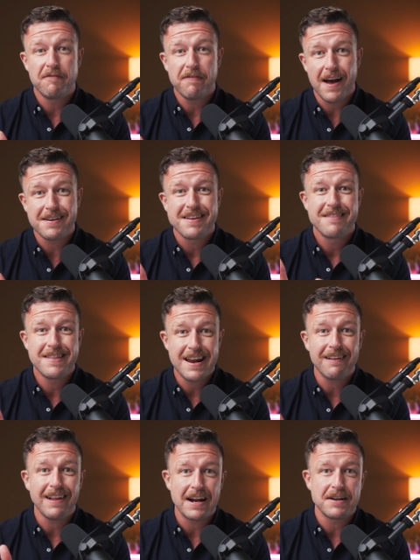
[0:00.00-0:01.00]
in fact
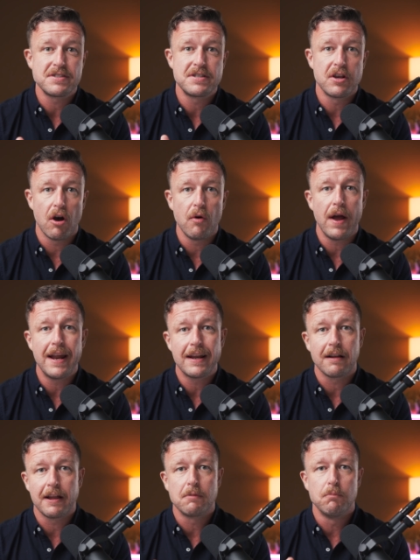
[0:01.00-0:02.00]
then allowed us to go and
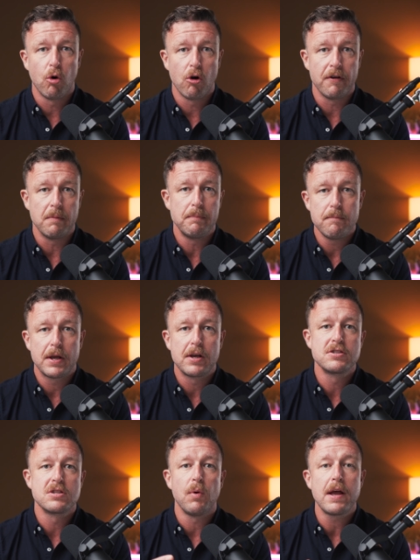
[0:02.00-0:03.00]
collect more of it,
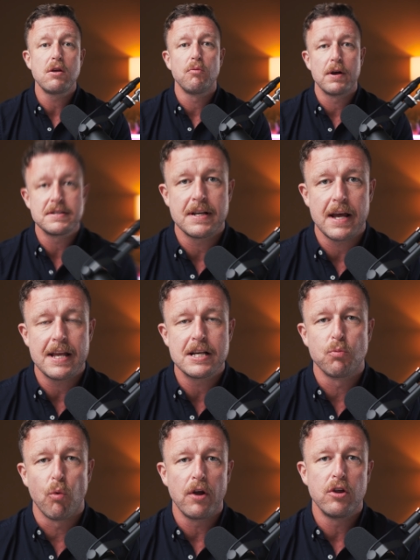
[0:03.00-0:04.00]
because the way you resonate
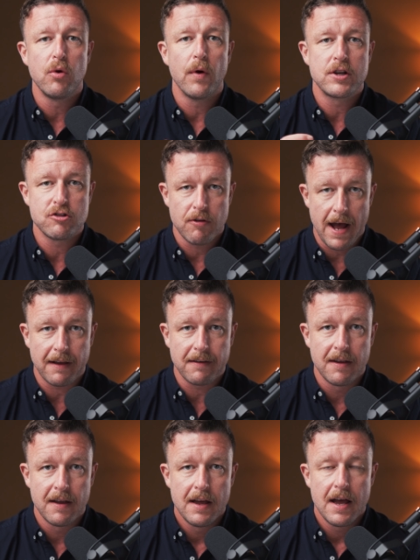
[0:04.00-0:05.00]
is what you
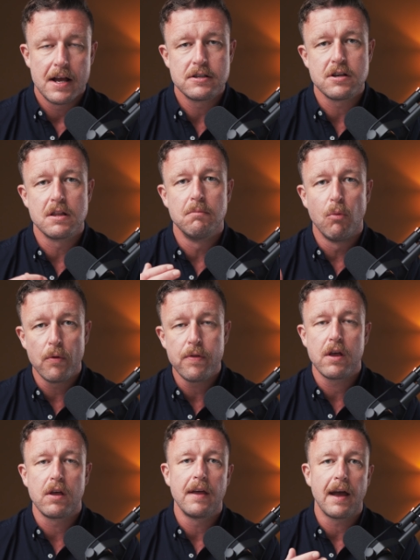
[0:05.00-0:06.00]
attract. And so the more
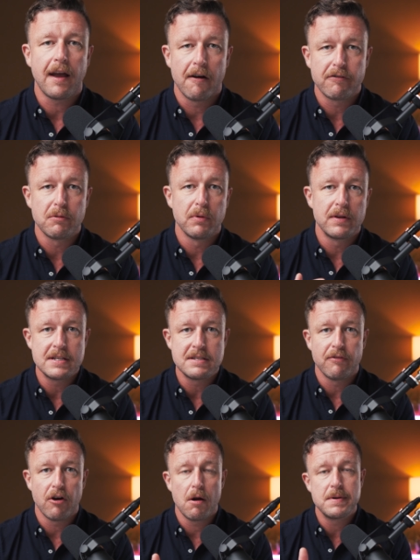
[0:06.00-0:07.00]
that you can get comfortable in these
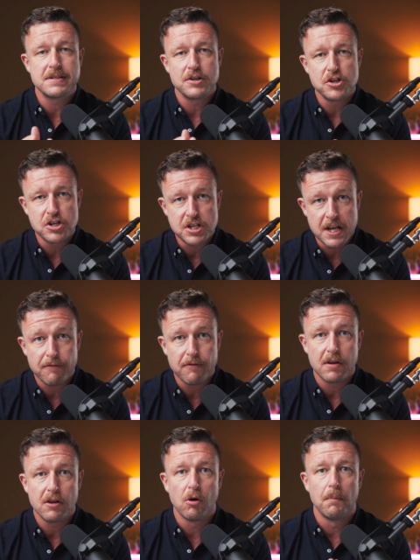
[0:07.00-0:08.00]
environments and
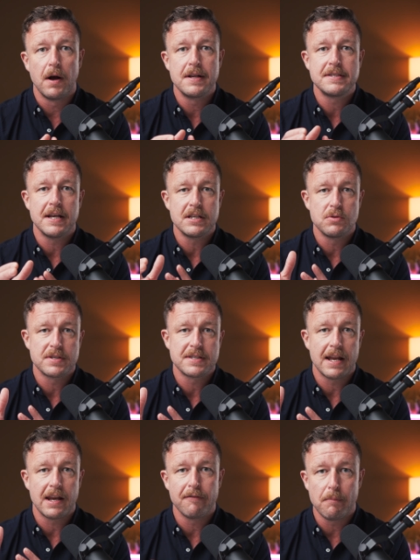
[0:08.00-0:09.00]
shift your mindset to a
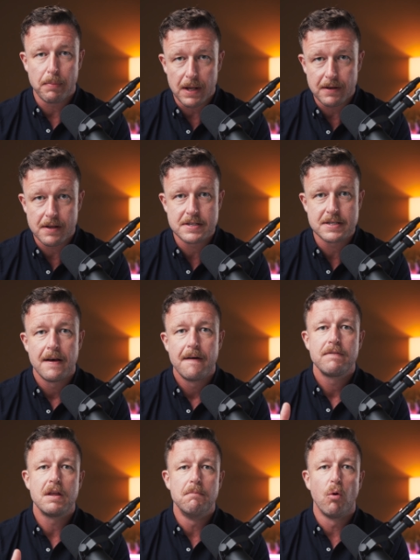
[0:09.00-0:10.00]
state of abundance,
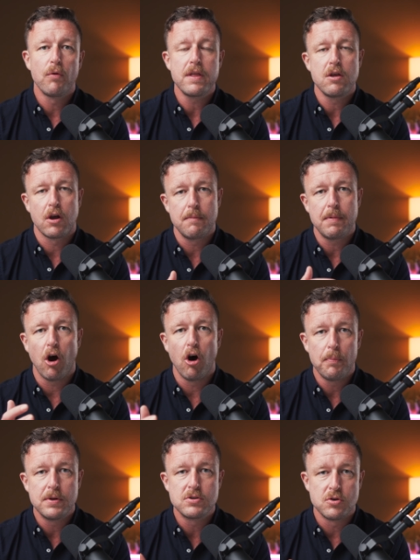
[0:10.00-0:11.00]
the more that you're going to be
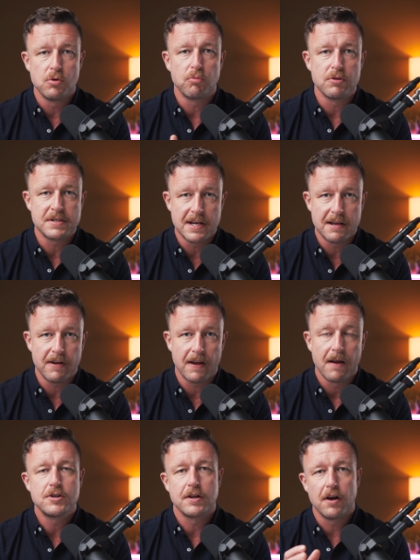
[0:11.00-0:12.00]
open to
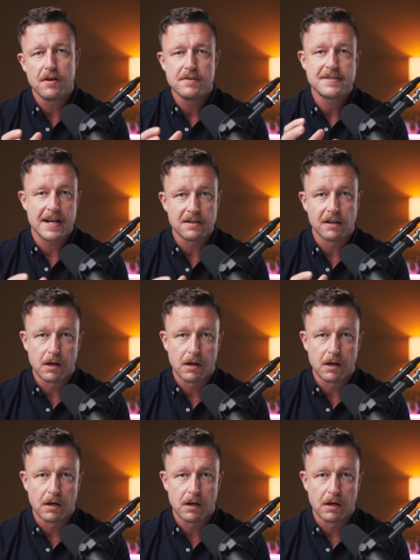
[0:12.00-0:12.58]
receiving, which I know sounds a